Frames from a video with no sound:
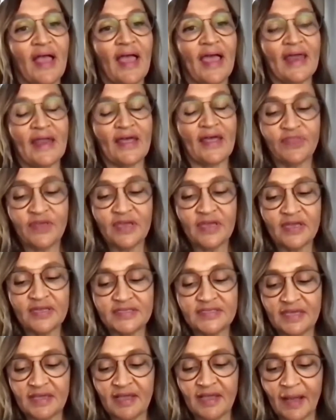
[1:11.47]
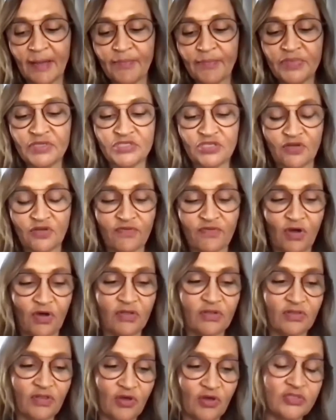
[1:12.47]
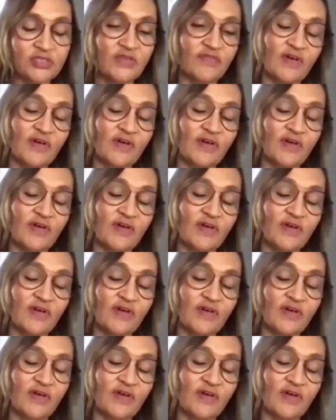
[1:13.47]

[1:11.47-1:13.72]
And I think it is incumbent on those of